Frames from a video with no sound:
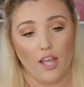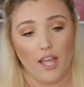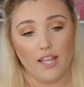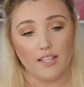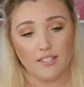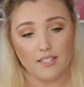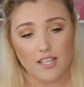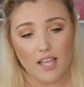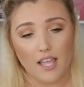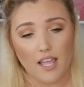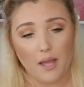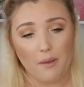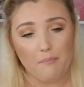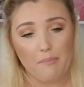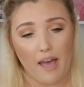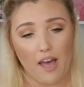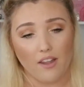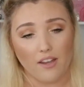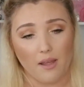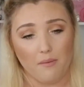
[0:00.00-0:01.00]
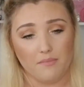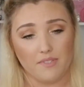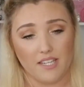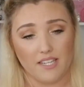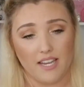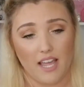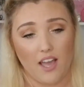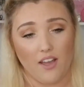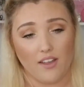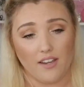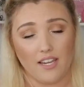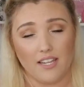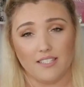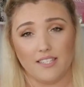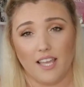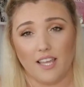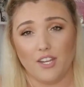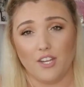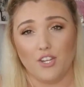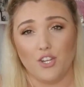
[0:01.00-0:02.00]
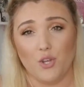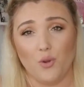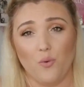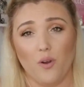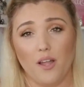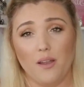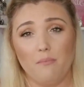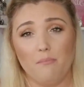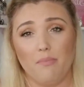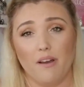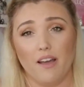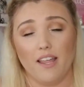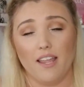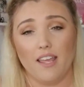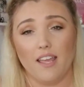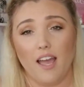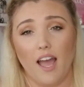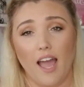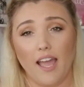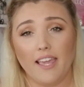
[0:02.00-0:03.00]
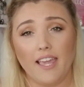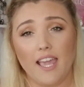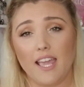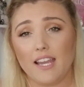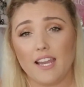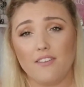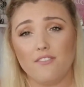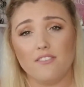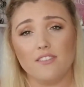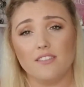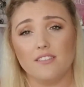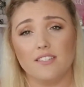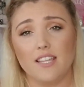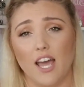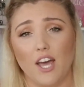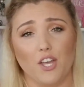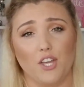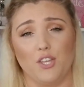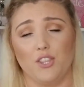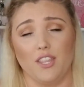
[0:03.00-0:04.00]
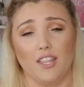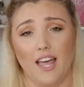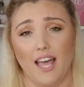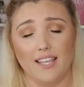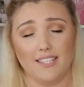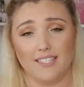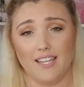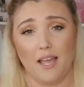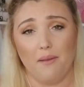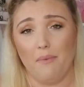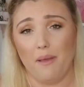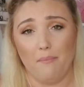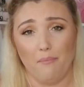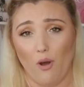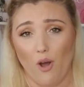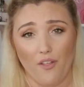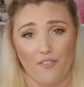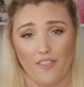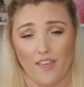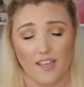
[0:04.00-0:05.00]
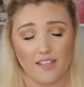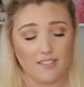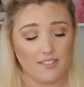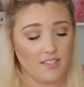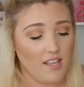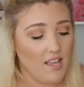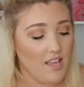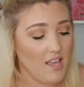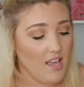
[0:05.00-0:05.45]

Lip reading: It's like about empty now. I need to get a new one, but I can't even tell you the last time I bought this.